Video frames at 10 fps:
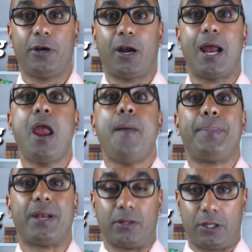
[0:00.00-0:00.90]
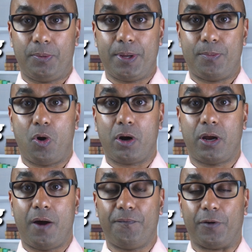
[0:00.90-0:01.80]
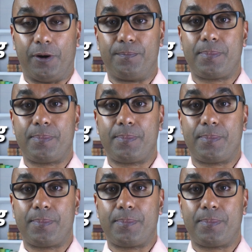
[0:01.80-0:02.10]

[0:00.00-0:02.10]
your eye, being a little bit more comfort.